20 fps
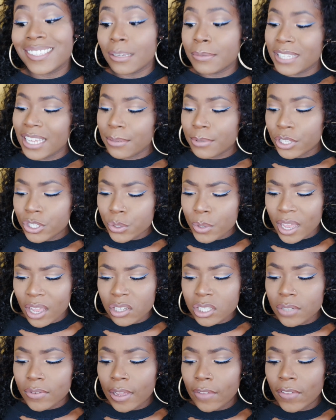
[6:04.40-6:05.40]
sometimes I do
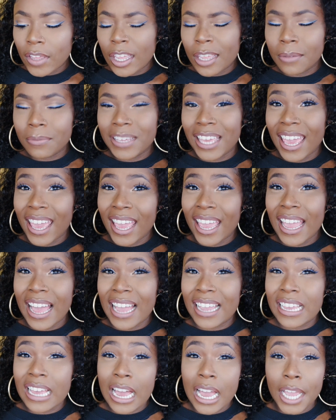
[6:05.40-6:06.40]
Couch to 5K.
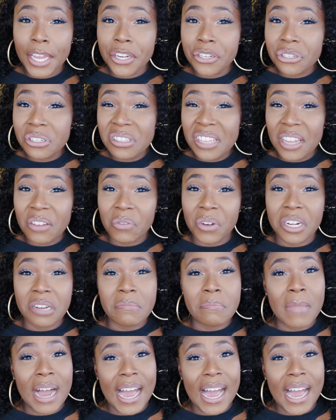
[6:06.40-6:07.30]
I kind of just like run a